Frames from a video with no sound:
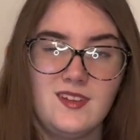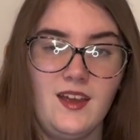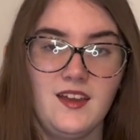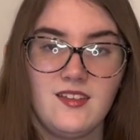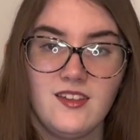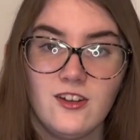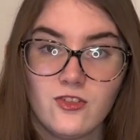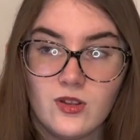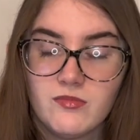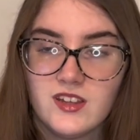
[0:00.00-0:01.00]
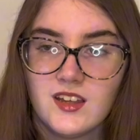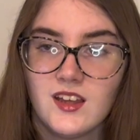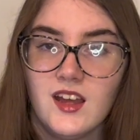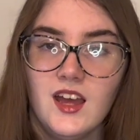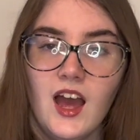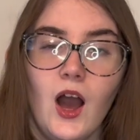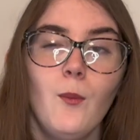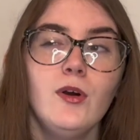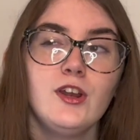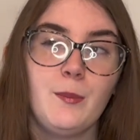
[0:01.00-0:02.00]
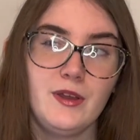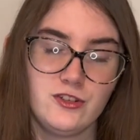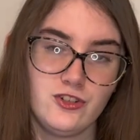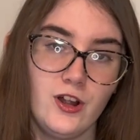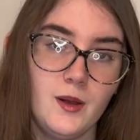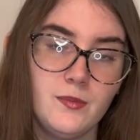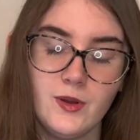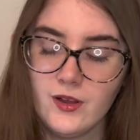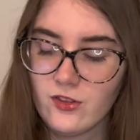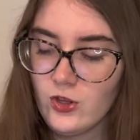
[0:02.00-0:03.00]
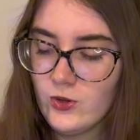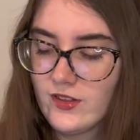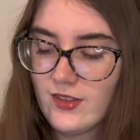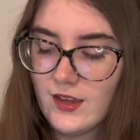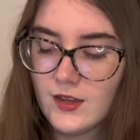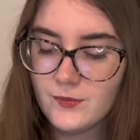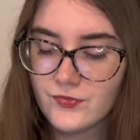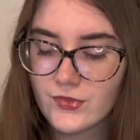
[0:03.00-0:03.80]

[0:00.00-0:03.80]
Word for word: Ixie or something. I'll put a picture up so you can see it.